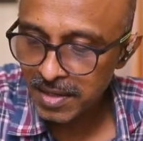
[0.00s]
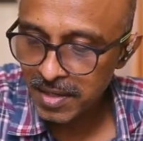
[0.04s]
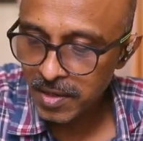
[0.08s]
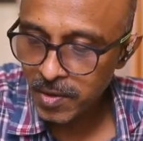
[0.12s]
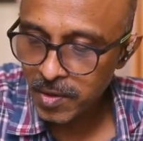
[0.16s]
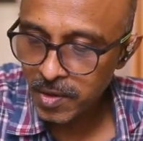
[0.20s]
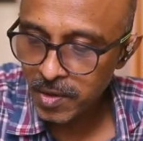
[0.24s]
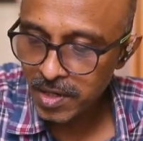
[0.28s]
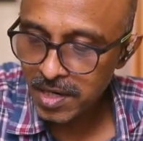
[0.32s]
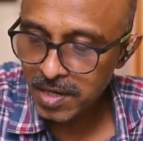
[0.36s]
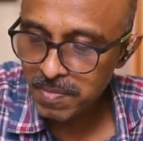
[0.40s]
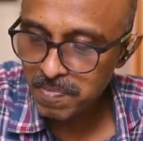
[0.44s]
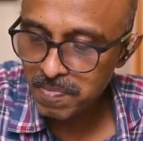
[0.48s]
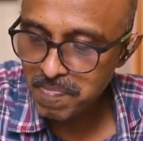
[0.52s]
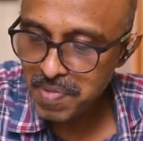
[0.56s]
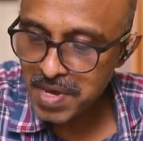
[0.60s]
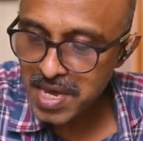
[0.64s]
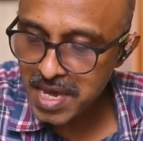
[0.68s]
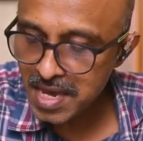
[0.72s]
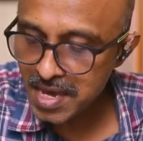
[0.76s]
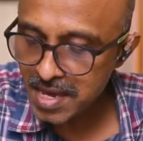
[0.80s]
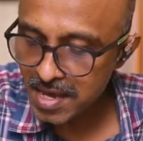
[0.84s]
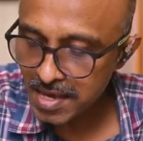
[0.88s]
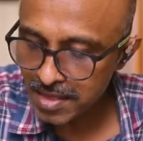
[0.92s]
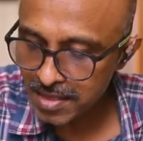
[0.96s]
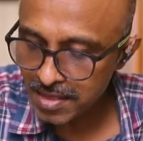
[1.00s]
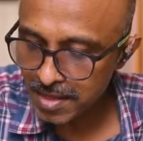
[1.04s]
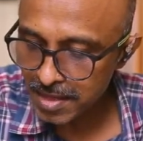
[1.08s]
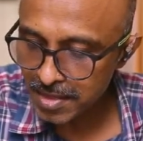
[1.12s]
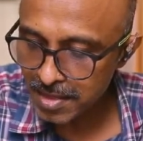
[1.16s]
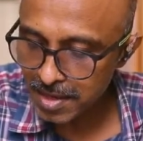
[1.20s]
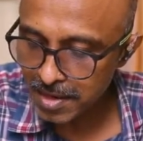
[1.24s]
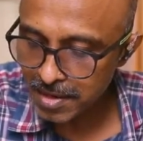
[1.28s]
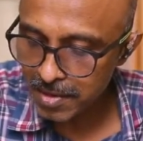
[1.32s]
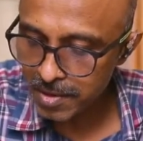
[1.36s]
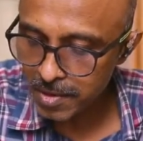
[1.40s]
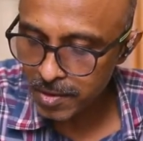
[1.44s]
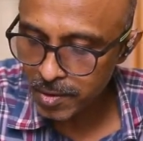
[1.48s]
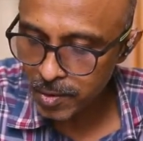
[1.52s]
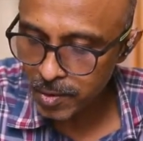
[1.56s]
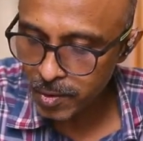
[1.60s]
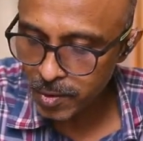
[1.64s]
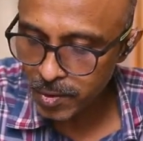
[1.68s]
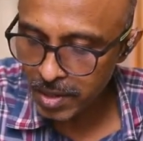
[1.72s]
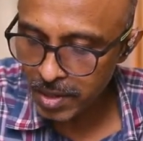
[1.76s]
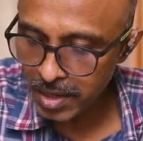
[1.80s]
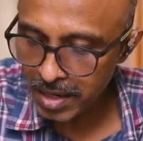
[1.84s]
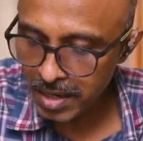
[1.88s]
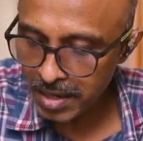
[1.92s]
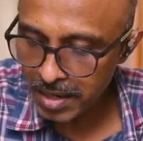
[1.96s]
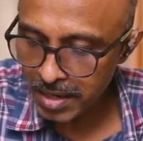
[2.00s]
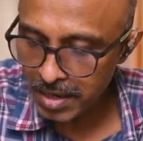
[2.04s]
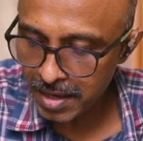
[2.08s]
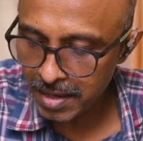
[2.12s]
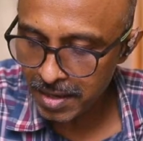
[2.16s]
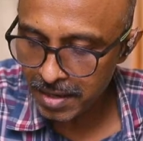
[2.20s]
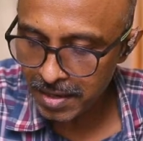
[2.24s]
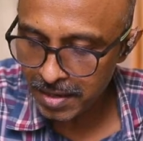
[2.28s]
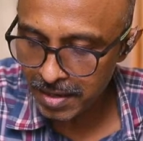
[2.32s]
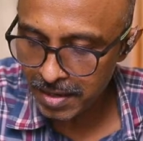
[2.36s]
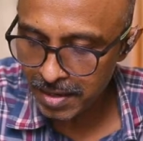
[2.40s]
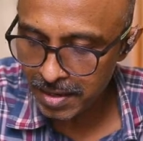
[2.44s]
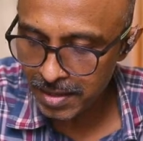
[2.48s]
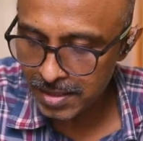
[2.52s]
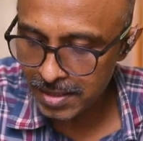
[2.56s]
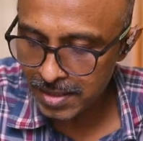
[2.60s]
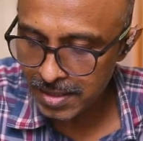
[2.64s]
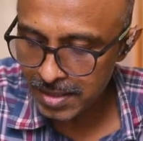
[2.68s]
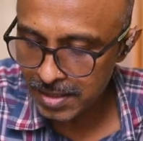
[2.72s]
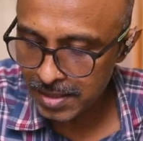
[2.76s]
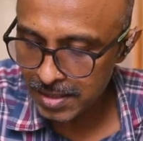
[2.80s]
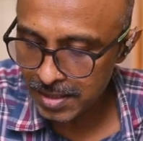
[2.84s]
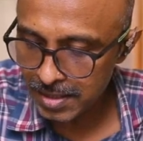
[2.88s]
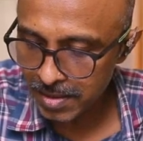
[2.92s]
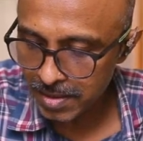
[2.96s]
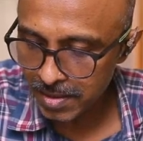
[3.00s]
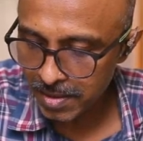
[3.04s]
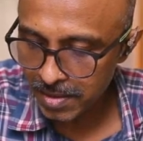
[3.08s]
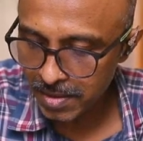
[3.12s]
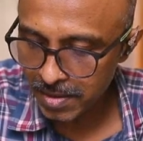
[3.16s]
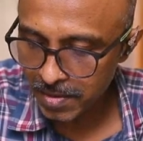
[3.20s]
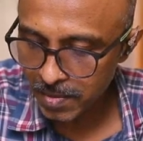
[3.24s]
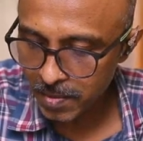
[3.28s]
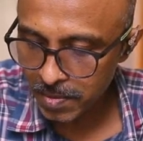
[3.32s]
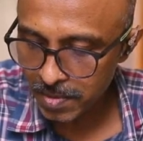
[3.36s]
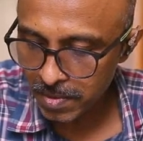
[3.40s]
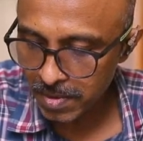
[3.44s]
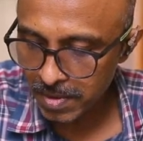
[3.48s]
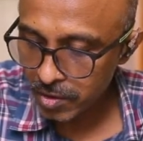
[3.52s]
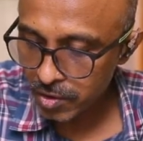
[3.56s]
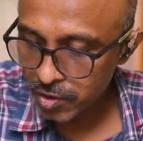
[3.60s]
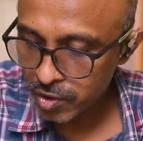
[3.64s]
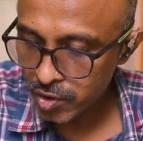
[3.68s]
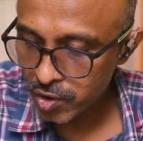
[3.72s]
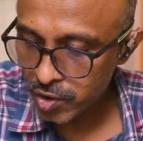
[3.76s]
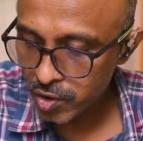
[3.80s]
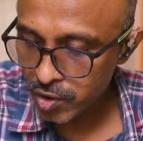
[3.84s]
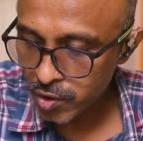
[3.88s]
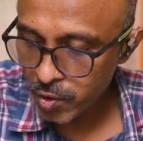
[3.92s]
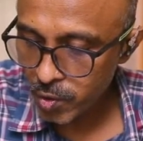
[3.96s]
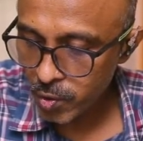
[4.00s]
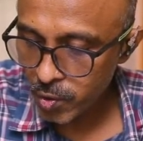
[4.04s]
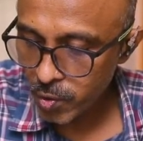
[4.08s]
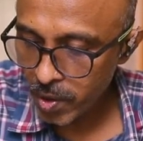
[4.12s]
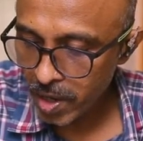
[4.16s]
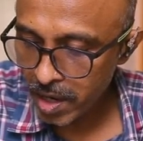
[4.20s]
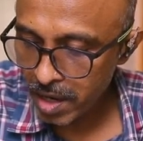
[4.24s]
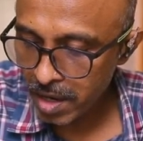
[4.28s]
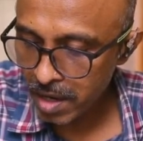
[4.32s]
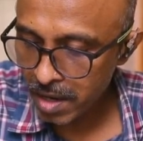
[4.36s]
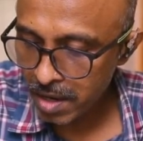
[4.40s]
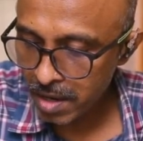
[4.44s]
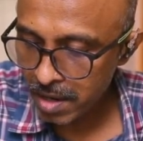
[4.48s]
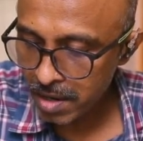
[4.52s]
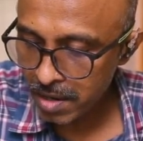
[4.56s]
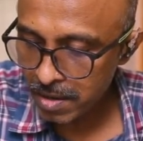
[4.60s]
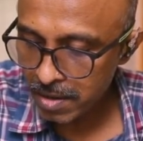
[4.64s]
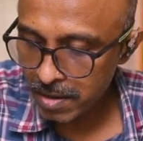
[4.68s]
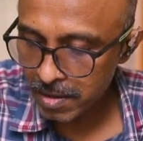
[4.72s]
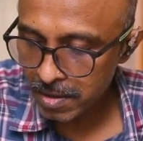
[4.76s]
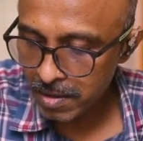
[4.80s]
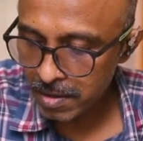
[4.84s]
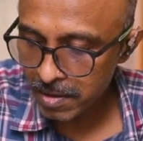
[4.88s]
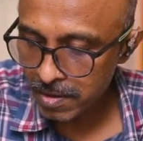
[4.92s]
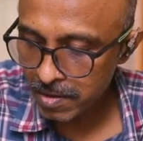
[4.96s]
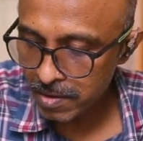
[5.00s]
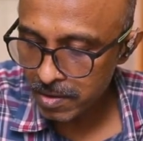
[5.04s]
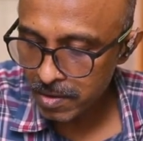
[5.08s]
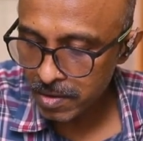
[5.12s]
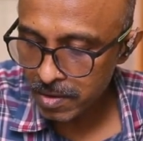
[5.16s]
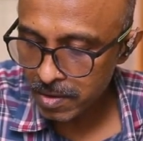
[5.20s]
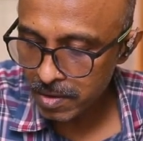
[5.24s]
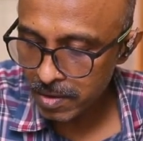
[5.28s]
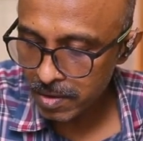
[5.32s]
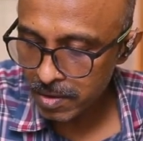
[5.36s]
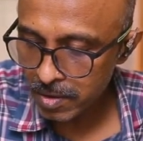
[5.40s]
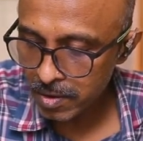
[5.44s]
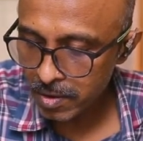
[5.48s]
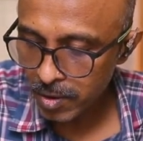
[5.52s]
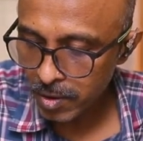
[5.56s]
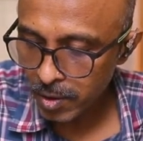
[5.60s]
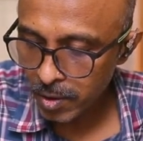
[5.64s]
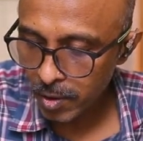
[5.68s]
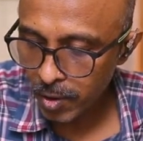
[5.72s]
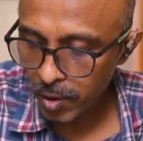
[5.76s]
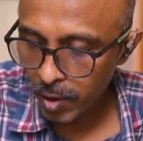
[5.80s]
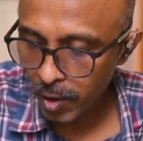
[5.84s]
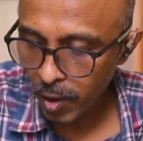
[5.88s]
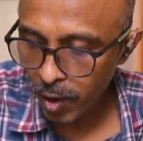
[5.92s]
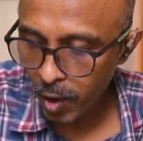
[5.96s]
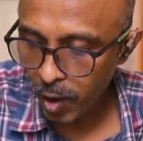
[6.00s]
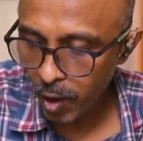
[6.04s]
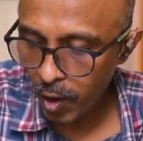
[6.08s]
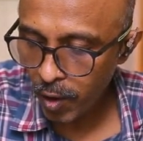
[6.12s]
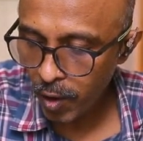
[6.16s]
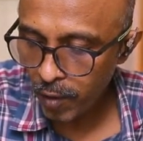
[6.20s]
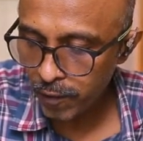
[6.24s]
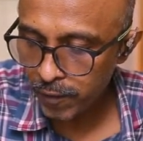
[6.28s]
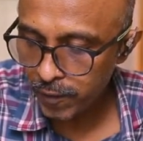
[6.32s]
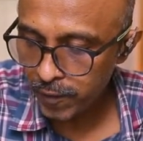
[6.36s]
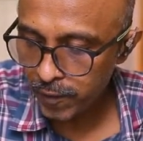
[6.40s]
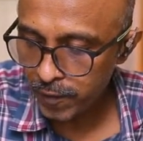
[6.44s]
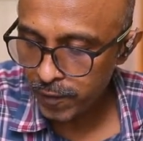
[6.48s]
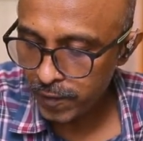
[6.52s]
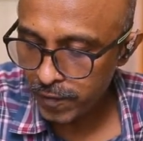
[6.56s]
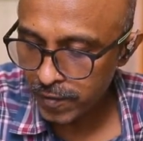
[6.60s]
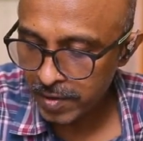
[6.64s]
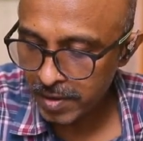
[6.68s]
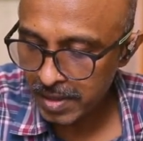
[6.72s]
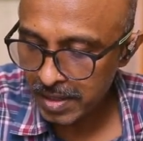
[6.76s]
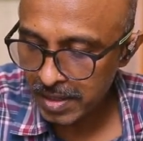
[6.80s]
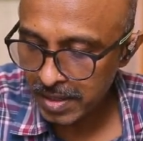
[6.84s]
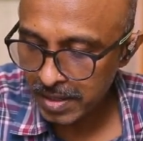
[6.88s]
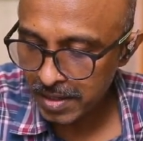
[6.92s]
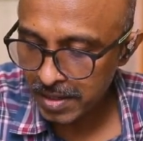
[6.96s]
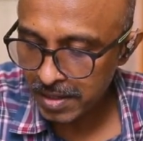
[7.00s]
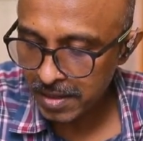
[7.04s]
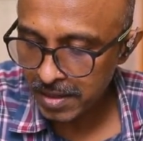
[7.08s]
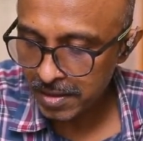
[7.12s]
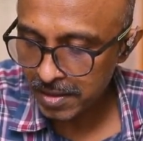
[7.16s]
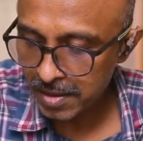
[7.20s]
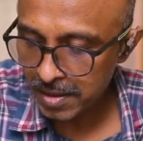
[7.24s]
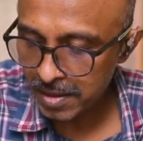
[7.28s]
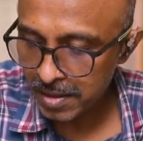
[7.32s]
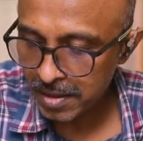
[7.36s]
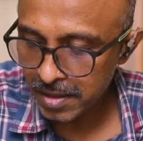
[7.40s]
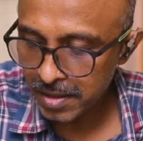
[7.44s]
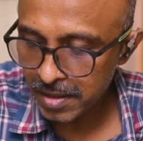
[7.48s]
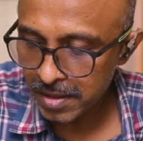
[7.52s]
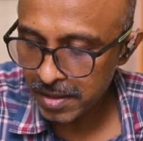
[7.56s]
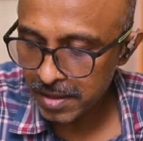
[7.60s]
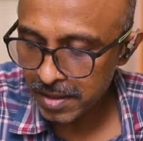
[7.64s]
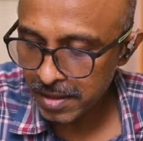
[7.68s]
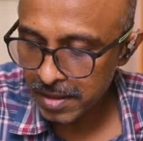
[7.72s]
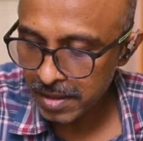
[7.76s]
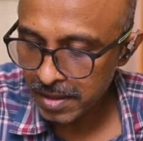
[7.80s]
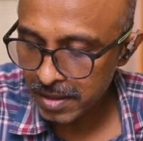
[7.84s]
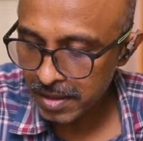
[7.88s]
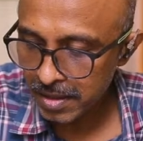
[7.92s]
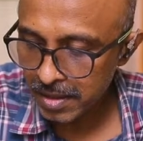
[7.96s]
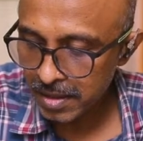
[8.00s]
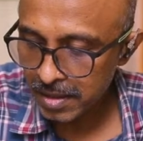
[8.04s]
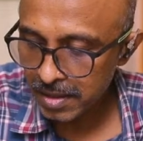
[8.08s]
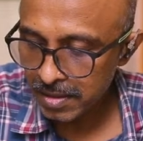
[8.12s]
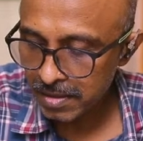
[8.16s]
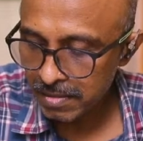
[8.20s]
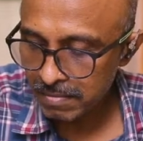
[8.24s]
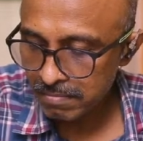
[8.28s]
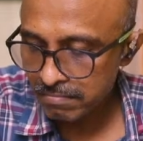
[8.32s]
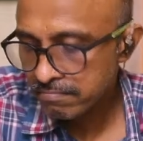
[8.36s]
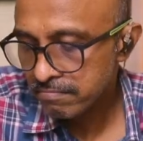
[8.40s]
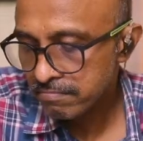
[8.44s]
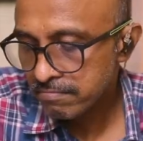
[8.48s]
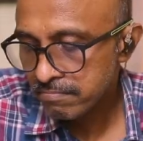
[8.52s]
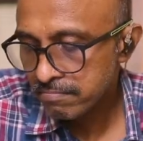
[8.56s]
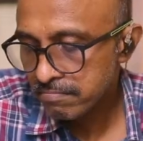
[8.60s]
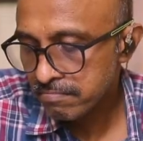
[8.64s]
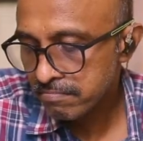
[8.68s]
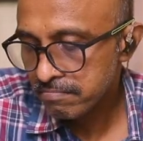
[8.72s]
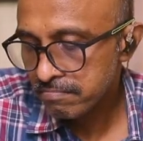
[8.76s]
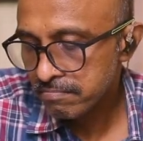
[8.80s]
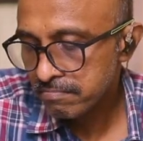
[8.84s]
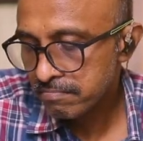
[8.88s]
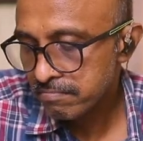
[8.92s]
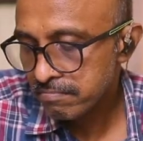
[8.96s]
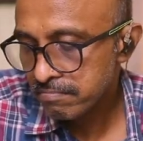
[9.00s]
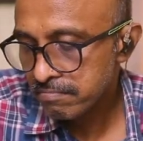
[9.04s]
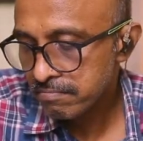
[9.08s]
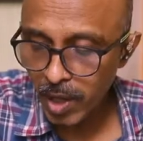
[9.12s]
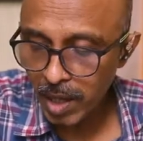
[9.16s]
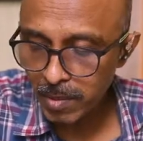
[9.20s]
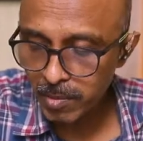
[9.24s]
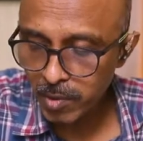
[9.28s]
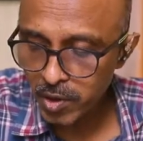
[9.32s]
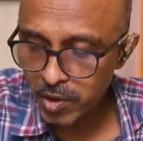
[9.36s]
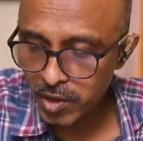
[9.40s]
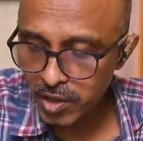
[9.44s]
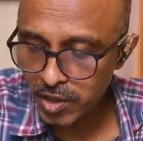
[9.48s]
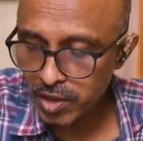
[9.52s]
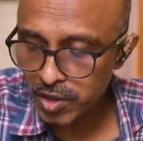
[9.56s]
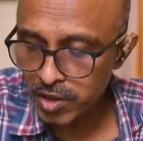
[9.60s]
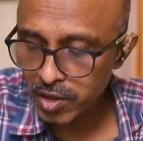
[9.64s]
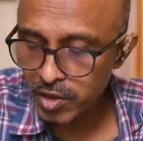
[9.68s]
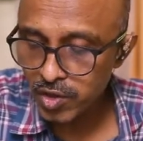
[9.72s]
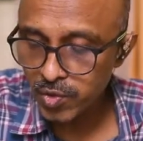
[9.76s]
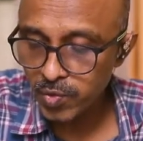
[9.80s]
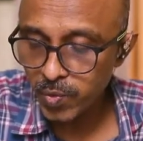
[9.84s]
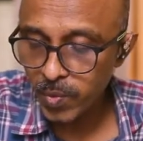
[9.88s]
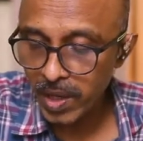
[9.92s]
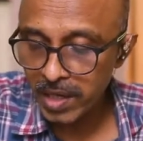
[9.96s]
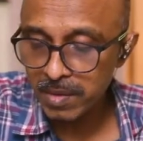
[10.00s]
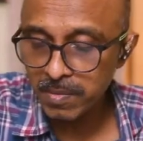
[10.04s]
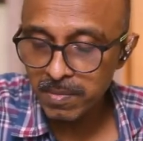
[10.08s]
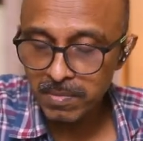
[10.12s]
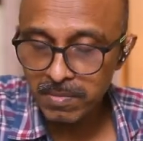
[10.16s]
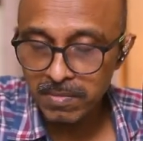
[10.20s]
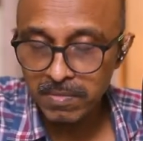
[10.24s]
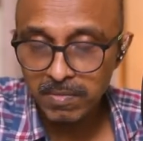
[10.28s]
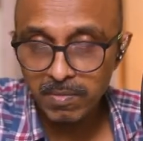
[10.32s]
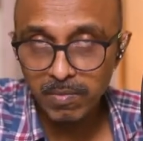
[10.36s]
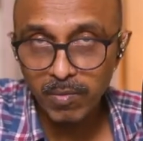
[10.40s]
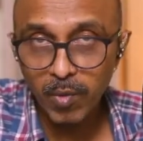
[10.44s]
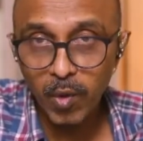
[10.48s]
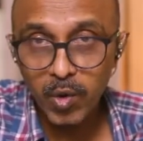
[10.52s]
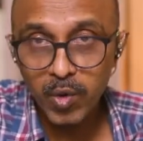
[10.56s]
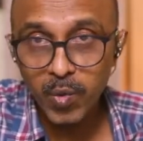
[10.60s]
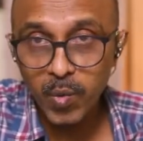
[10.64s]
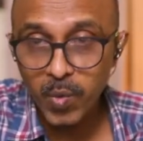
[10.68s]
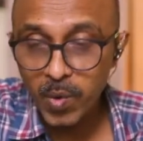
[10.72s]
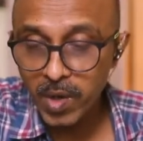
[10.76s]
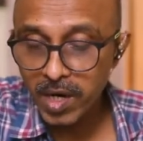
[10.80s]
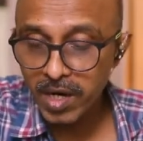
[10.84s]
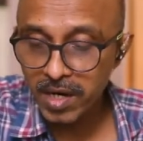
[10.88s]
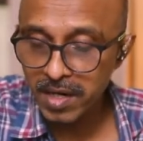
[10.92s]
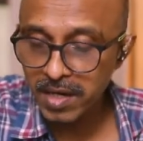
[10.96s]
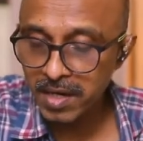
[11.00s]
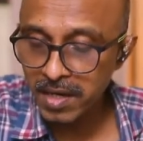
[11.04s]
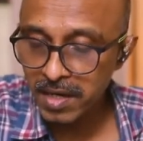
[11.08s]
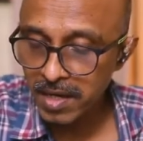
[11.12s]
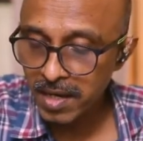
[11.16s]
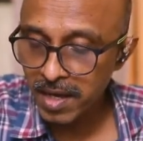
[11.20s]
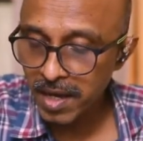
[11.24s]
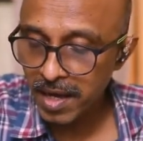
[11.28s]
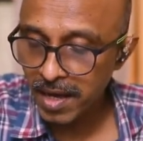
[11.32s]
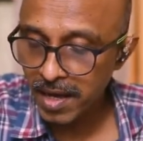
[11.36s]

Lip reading: Could it be that the rule is square of the I'm going to introduce one more word.